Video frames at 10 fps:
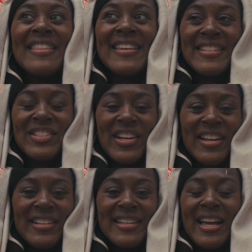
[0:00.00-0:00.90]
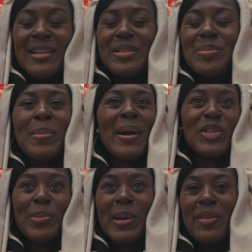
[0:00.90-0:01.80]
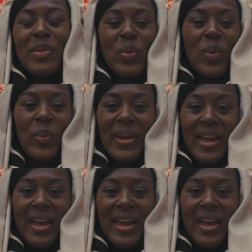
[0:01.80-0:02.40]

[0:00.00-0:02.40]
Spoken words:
This Chinatown is much bigger than the one